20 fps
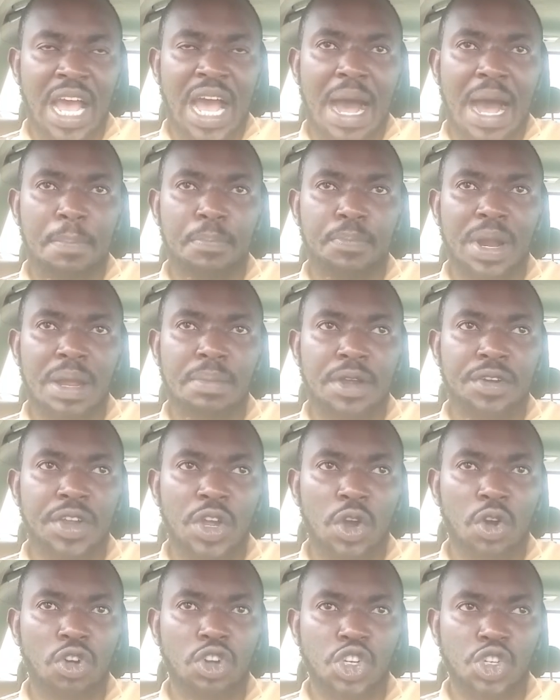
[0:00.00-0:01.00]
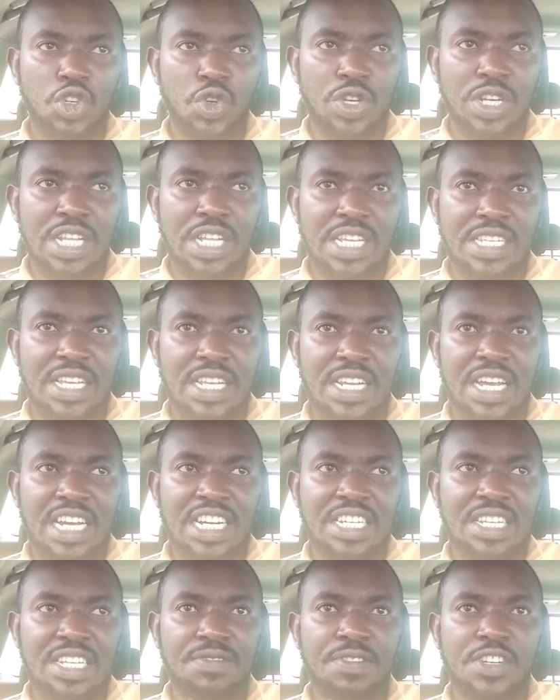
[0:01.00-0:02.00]
A primary auction is an
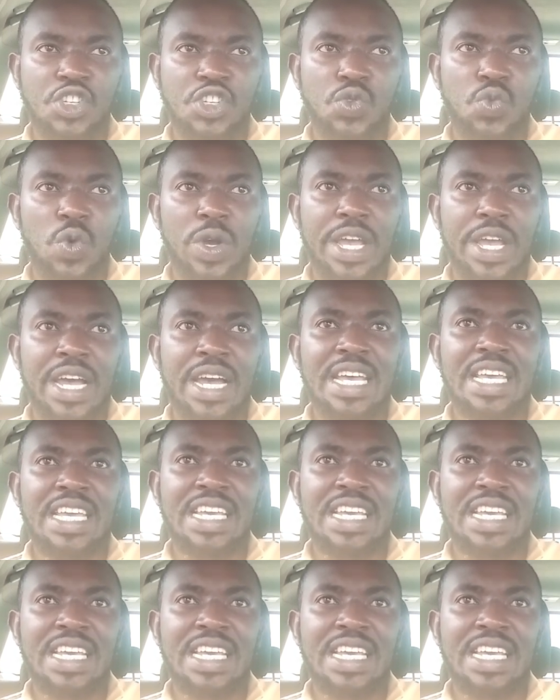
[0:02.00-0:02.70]
activity where